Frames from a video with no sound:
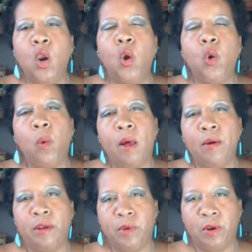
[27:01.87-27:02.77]
who
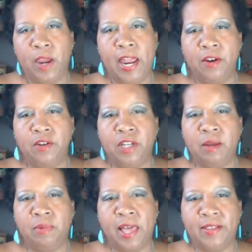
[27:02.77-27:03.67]
welcome your energy
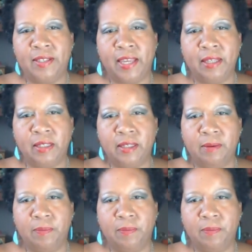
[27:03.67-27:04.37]
and blessings.